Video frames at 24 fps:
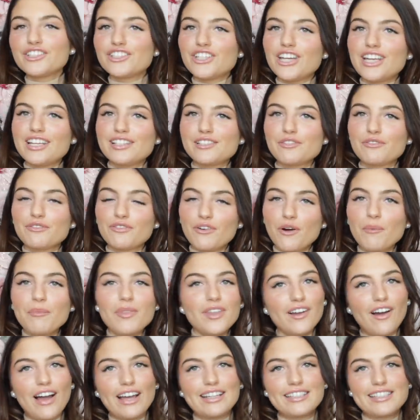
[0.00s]
She's from the
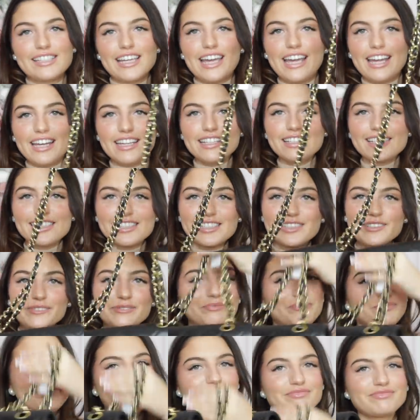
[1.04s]
90s.
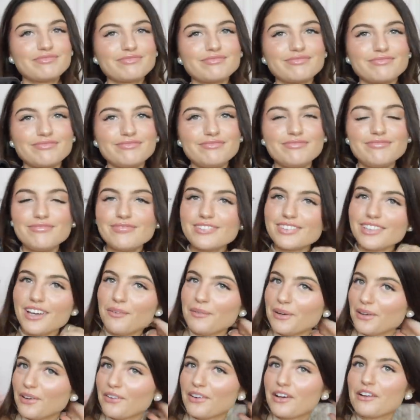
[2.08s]
Oh
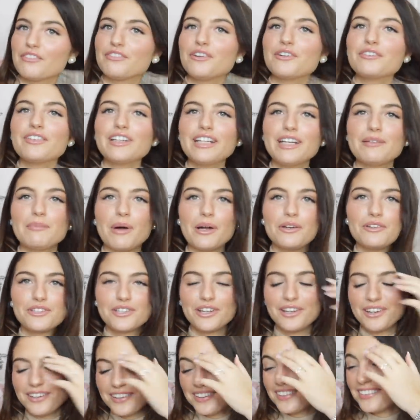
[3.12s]
my god, I feel really
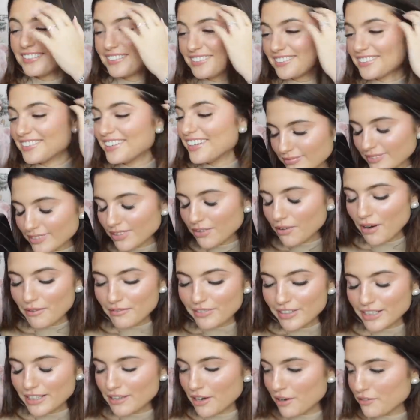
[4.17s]
emotional. Oh, I'm
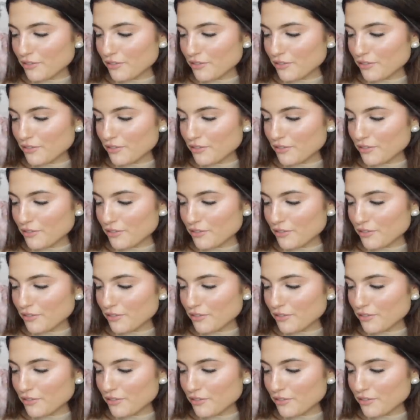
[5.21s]
really